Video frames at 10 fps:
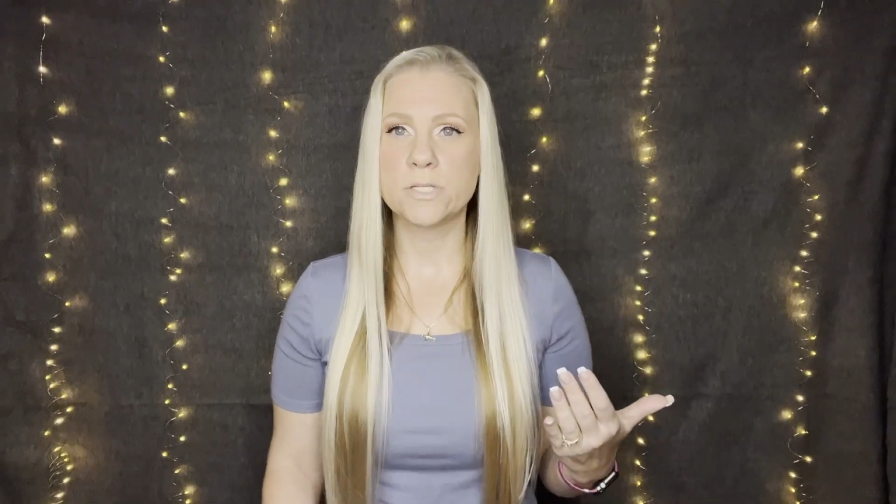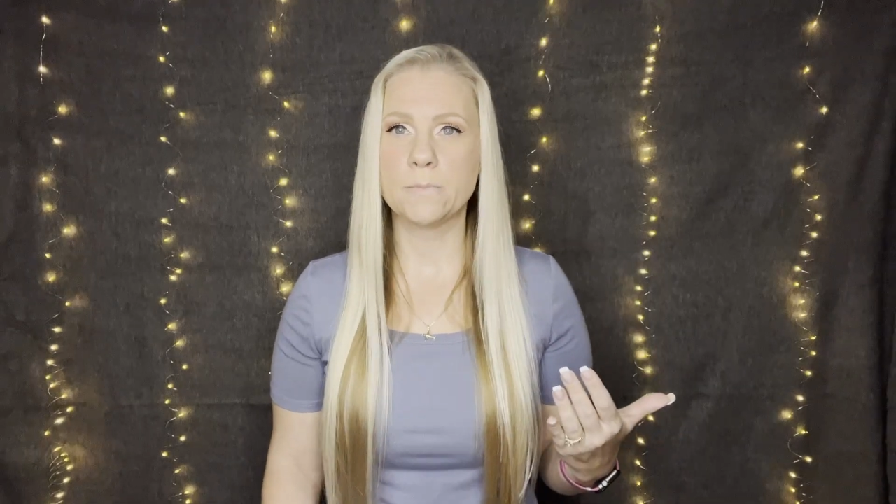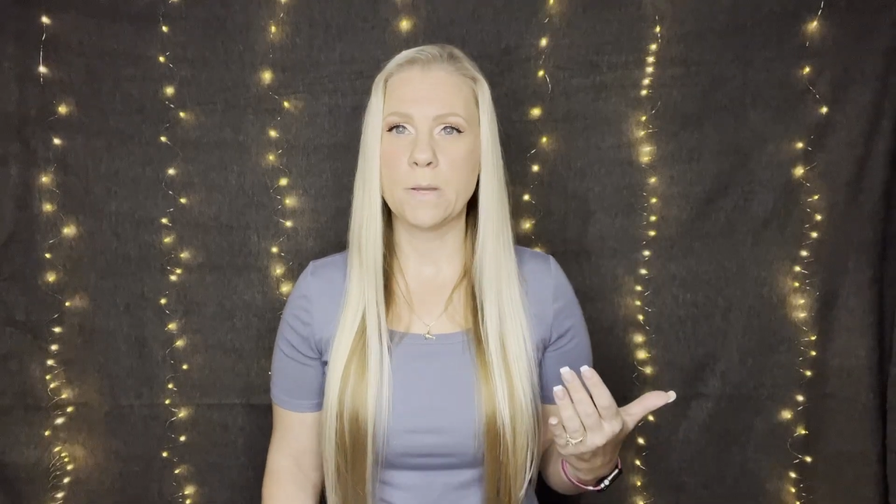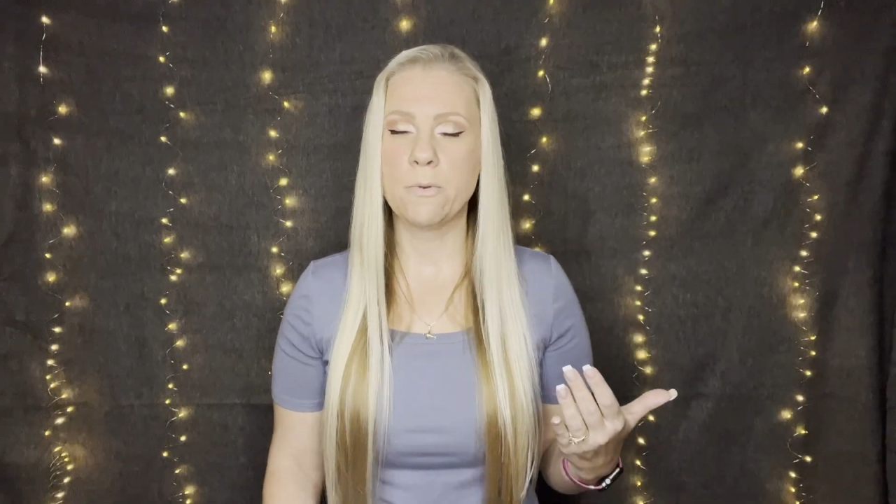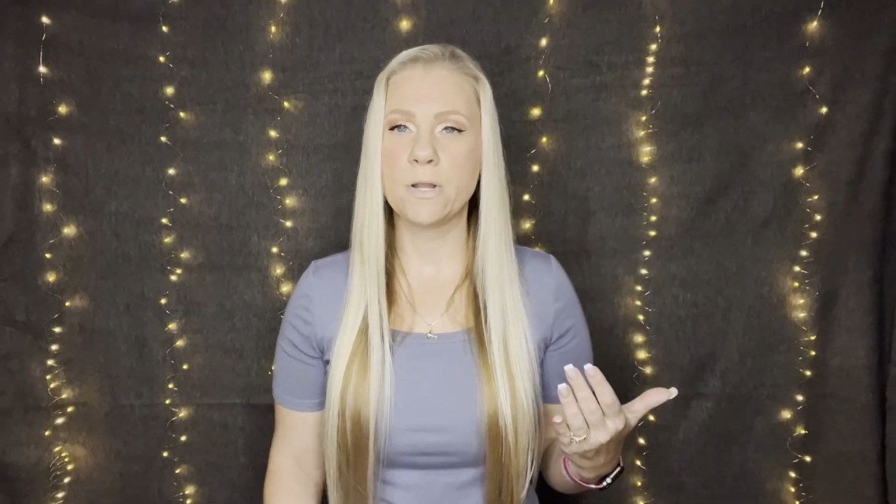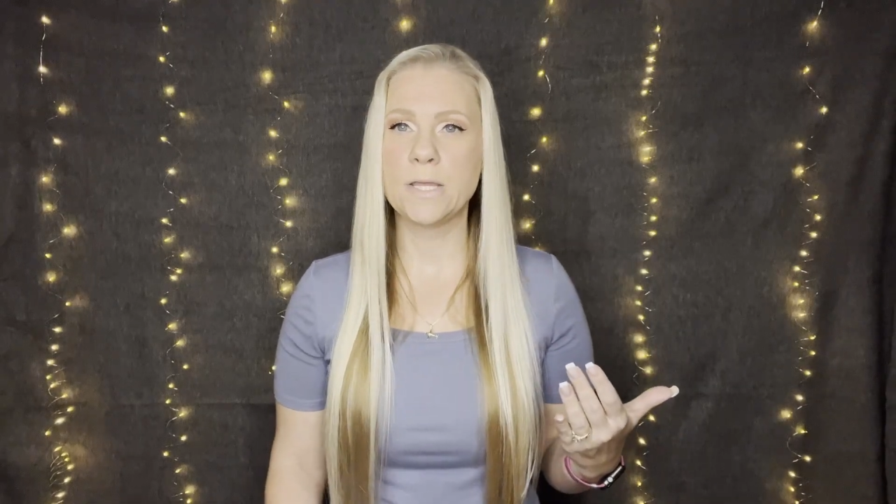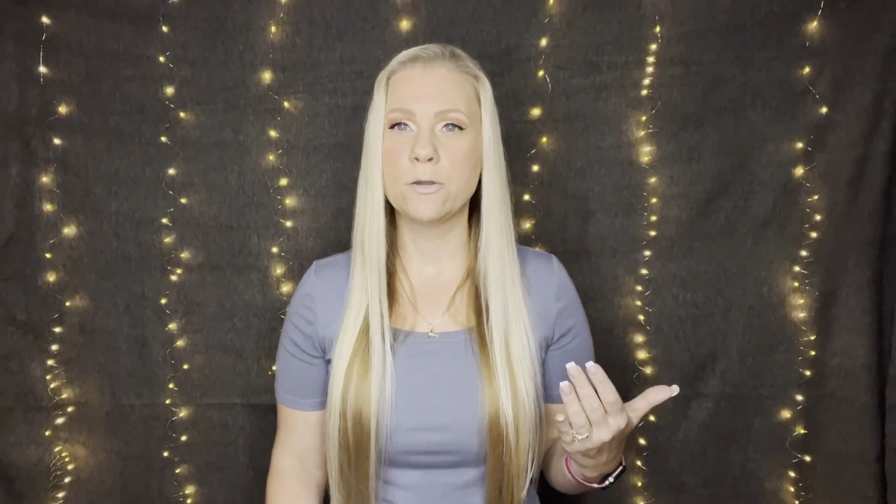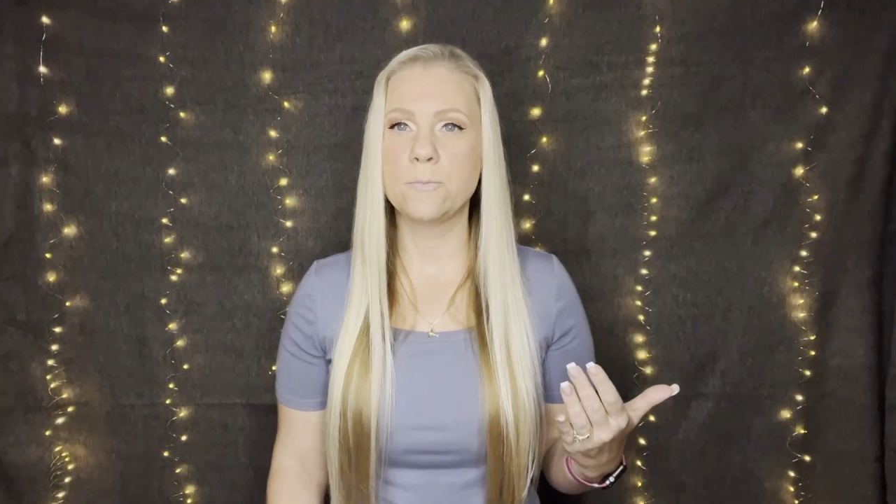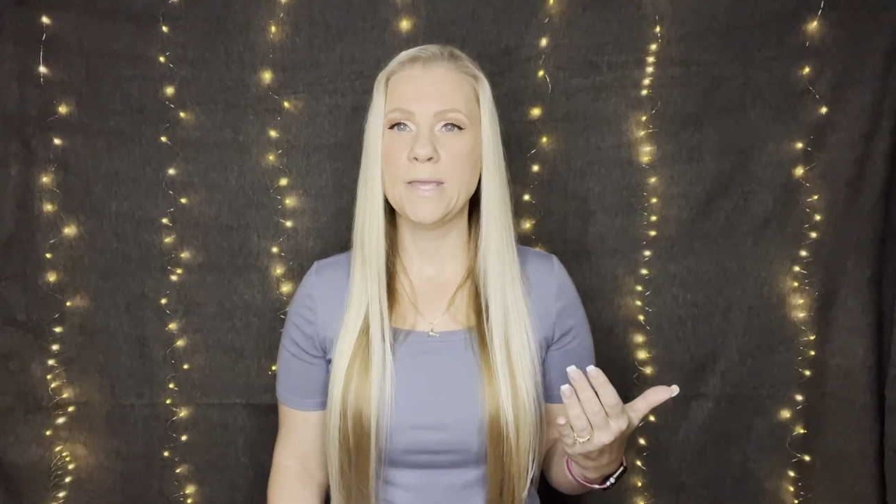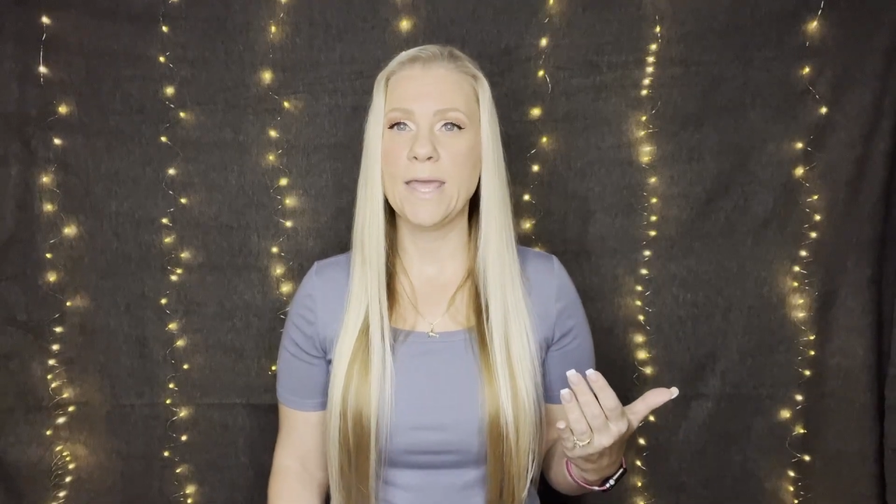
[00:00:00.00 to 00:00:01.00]
in my body
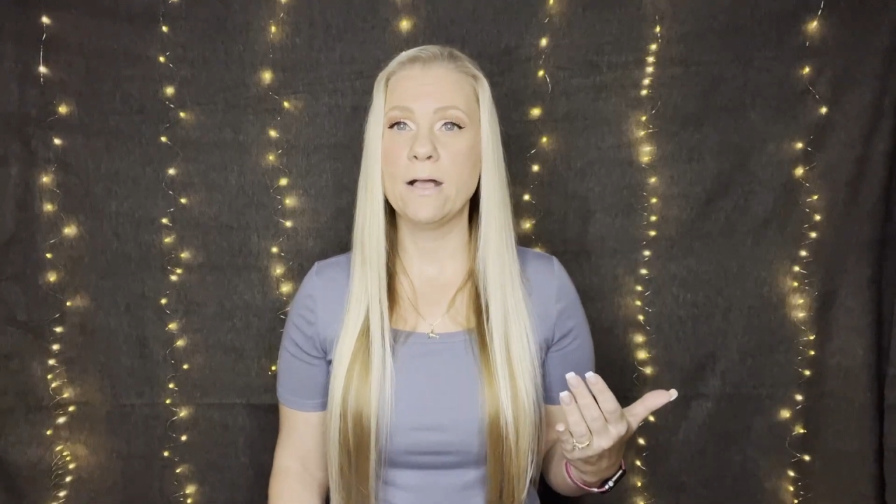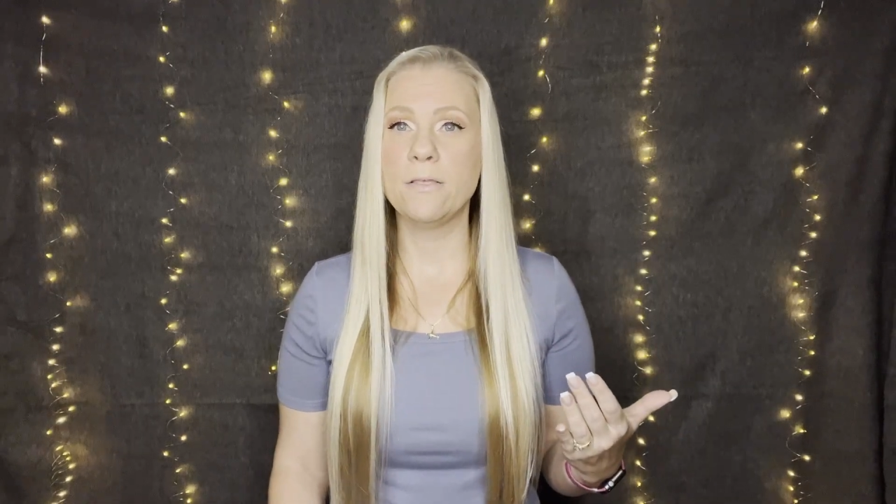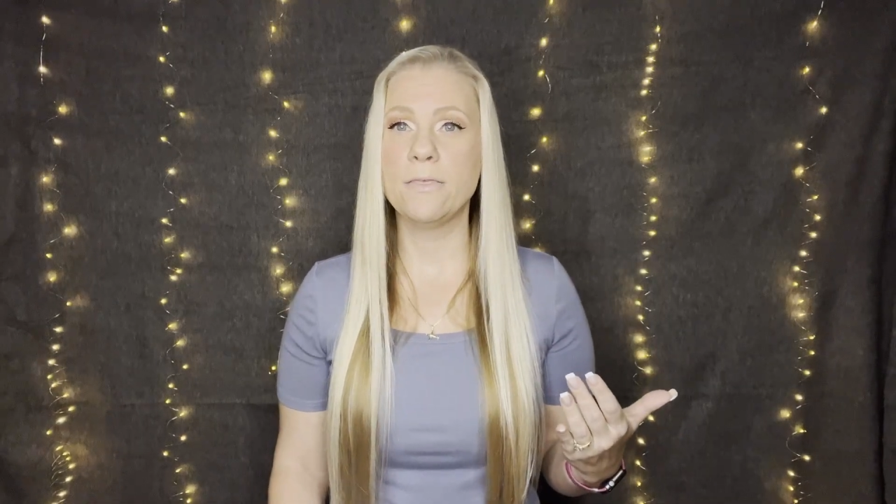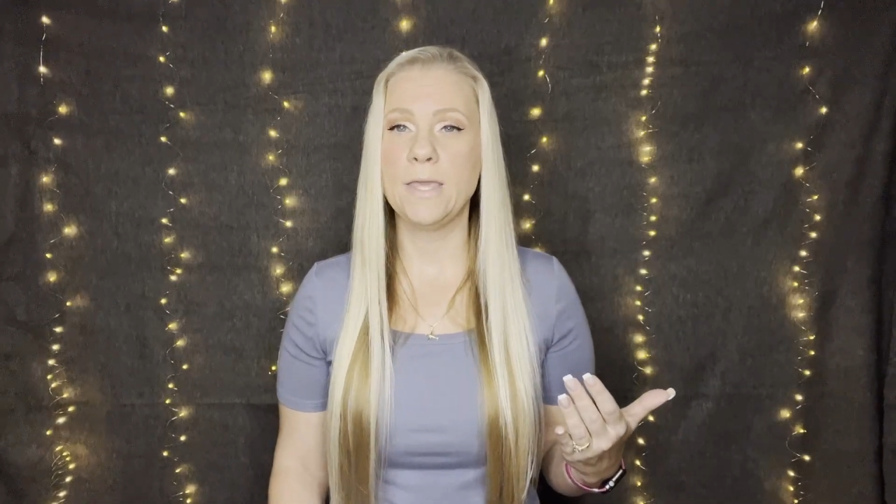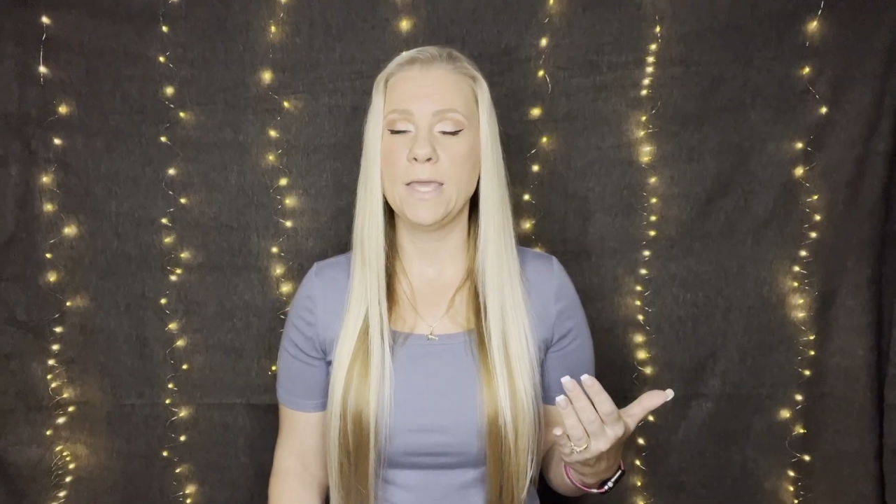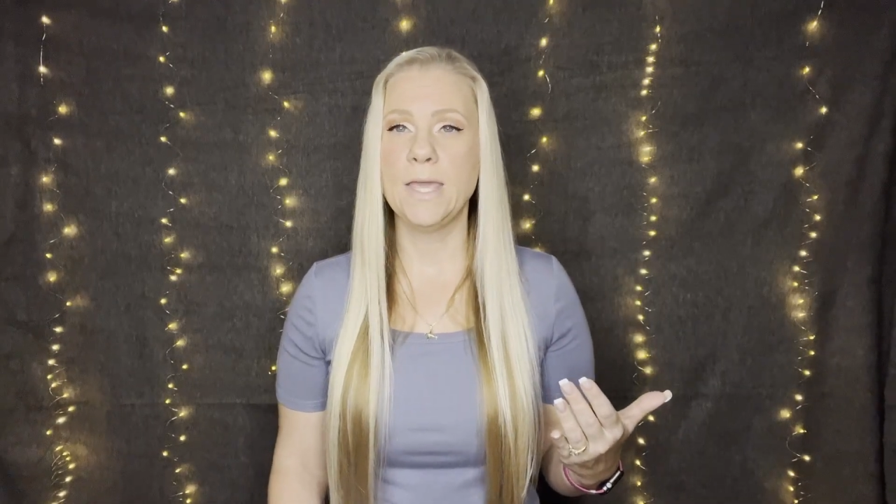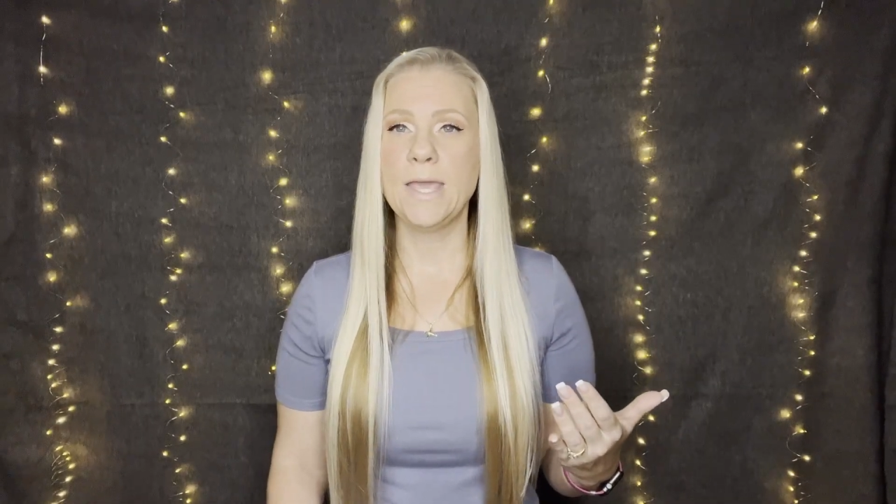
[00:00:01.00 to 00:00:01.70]
could be healthy.